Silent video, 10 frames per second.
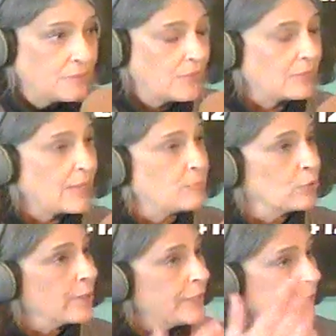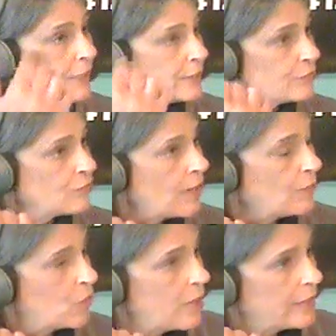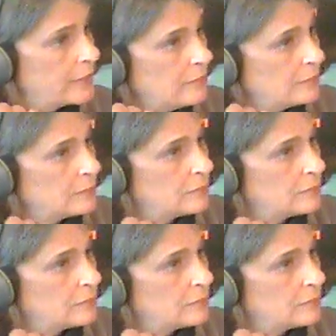So they bring in someone,